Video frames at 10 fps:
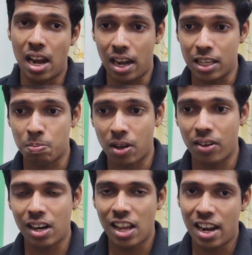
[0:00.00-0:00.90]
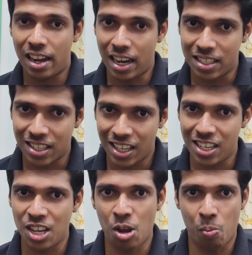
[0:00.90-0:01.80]
Less power, less
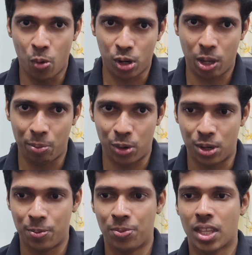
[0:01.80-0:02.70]
heat, more compute.